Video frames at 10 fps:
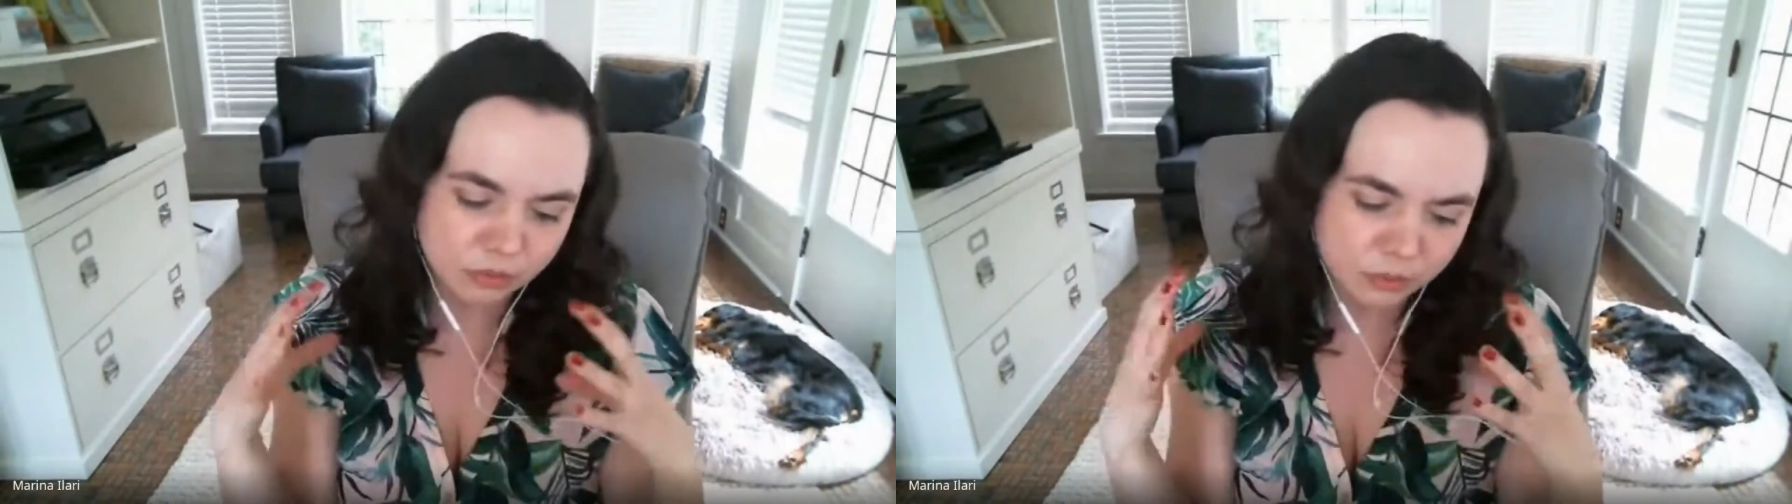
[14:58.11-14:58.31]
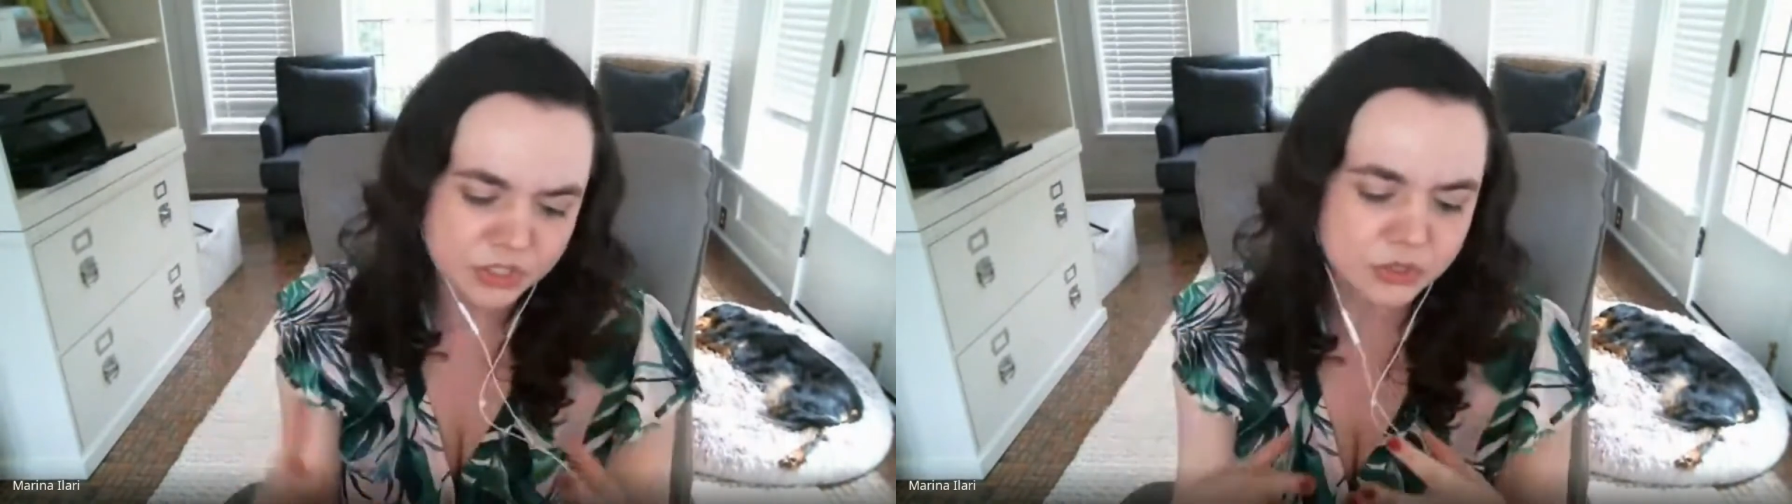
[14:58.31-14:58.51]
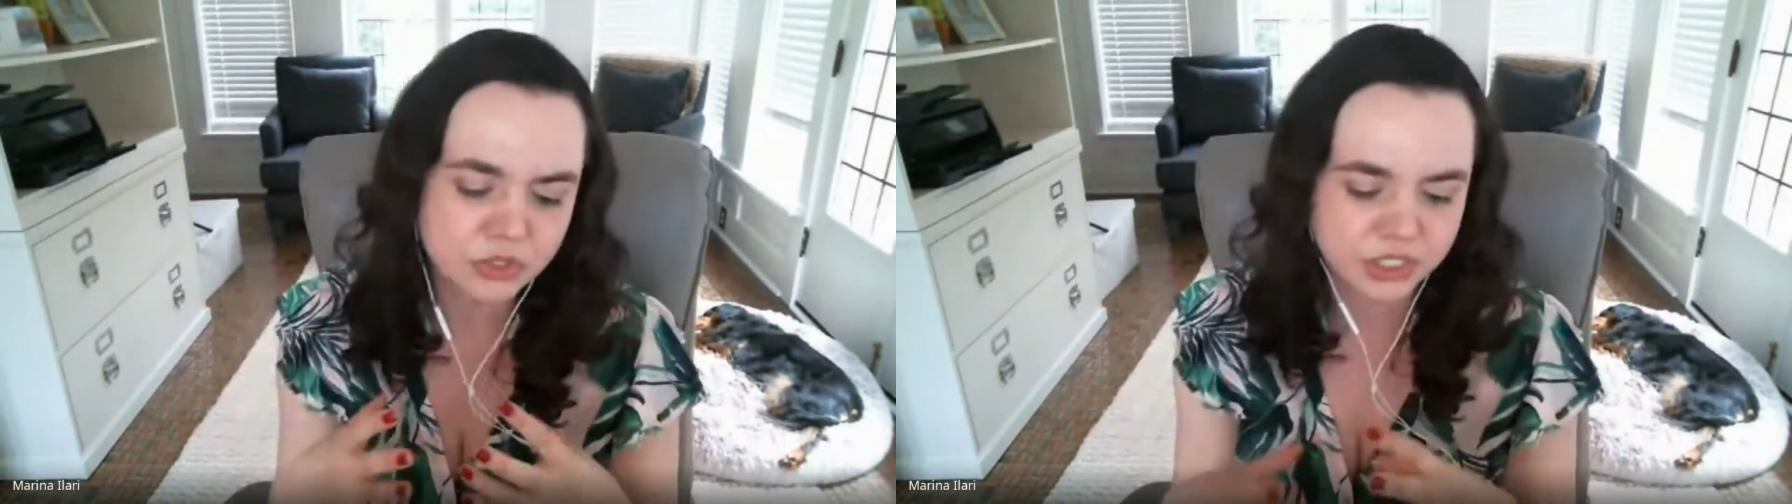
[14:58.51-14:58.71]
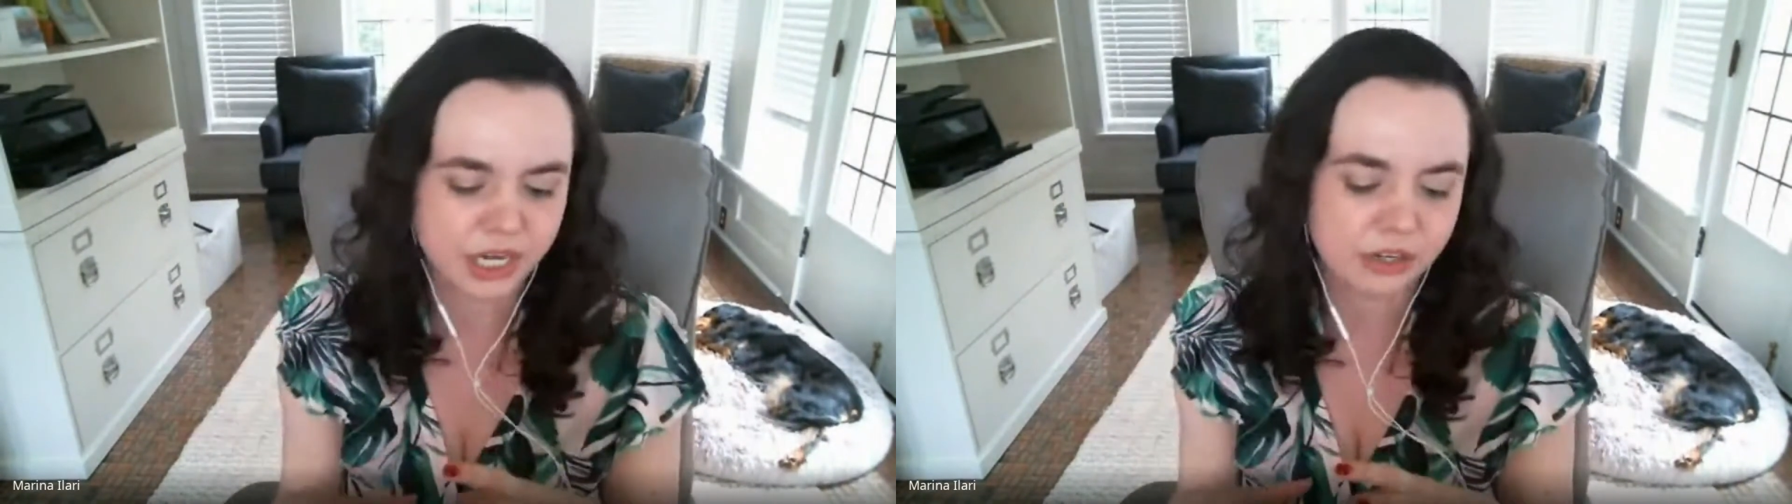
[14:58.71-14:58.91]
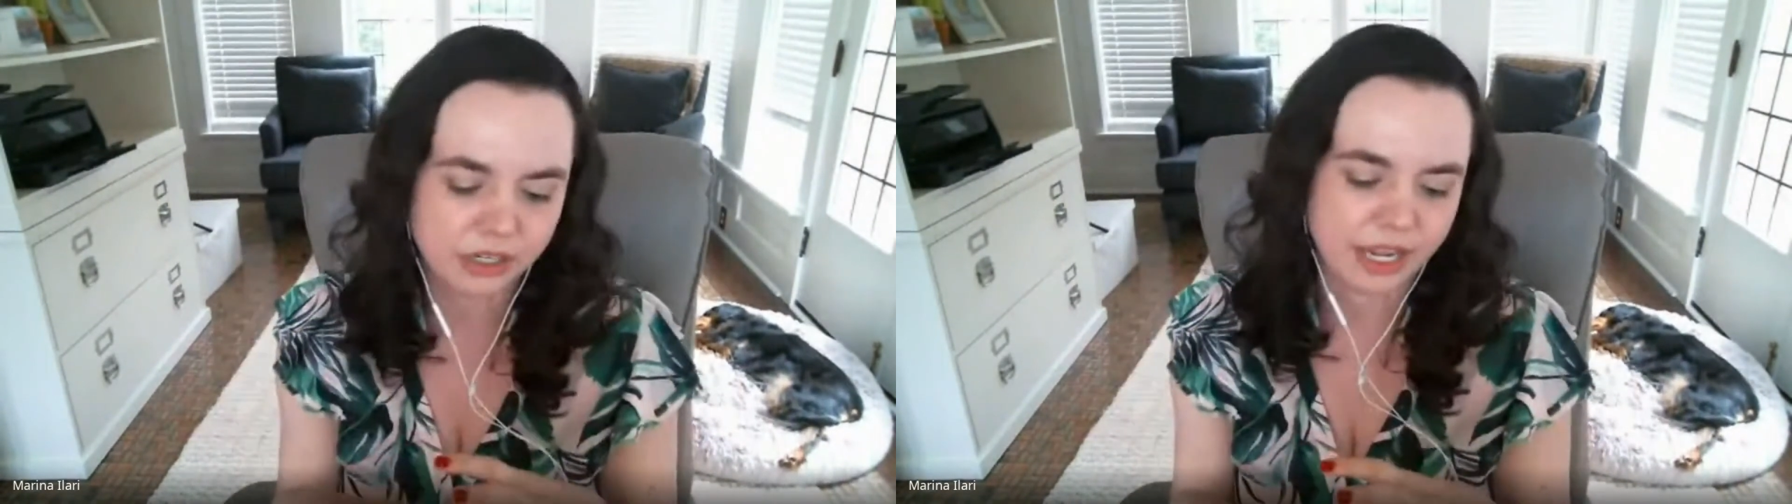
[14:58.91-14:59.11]
do
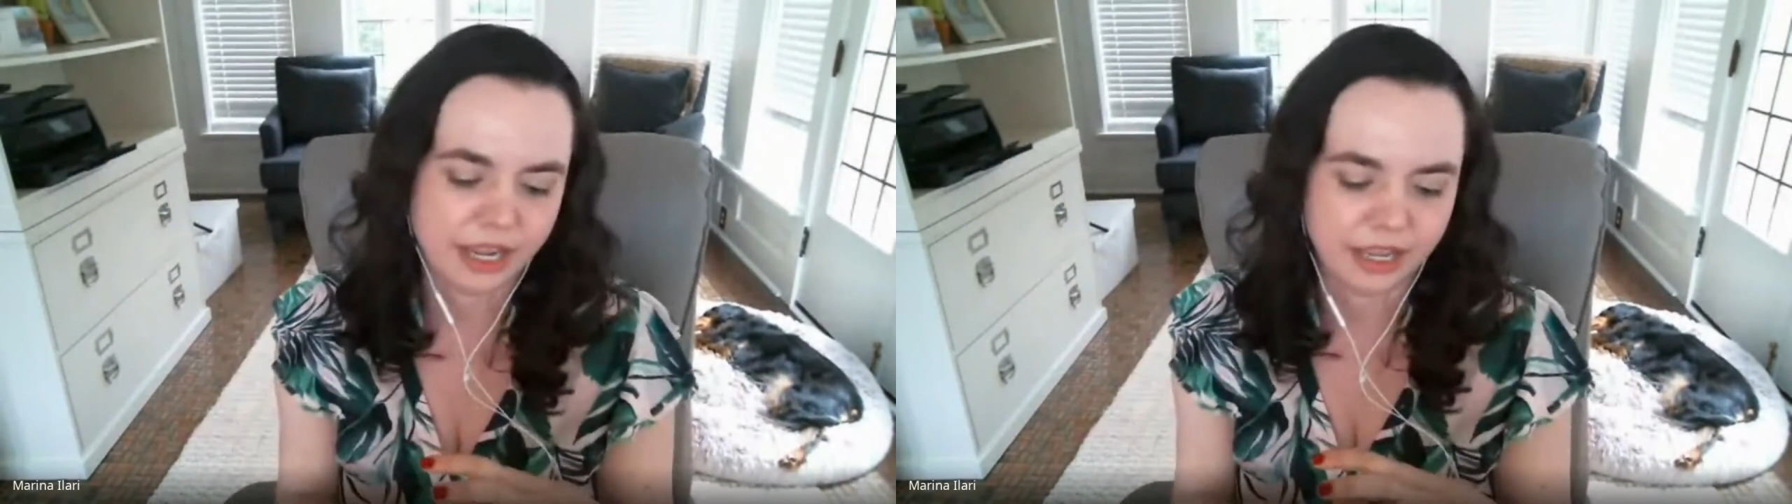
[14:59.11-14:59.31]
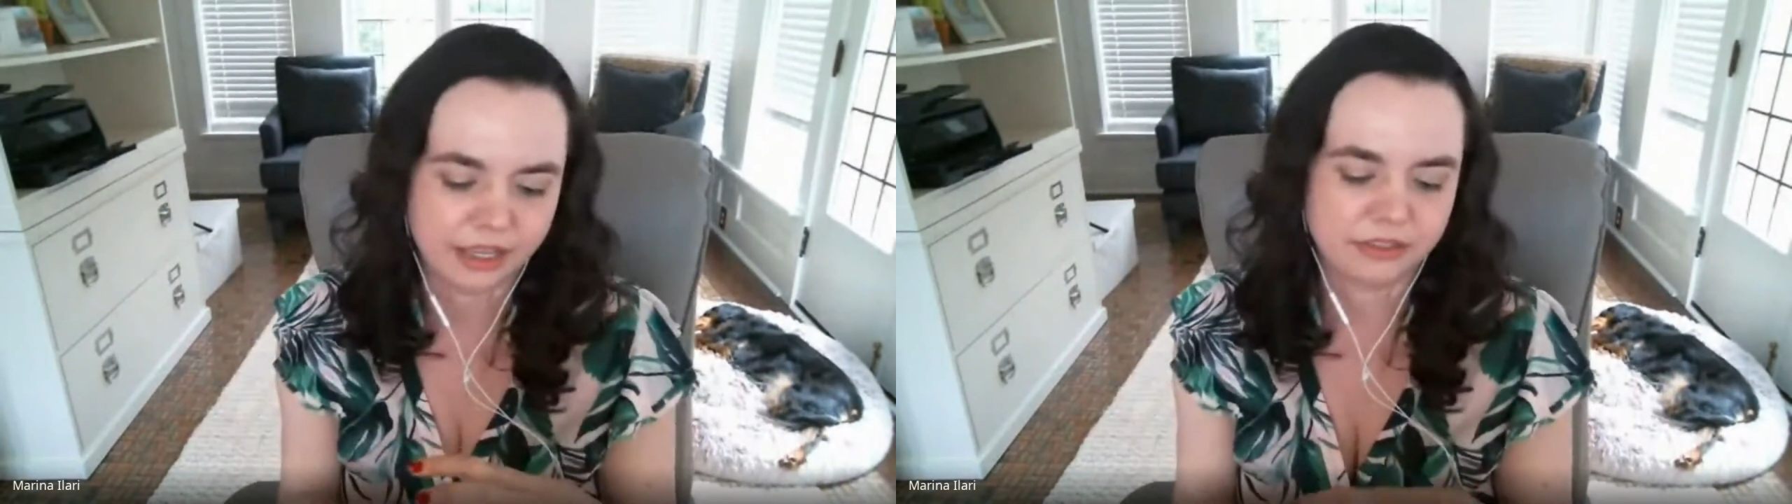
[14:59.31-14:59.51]
share like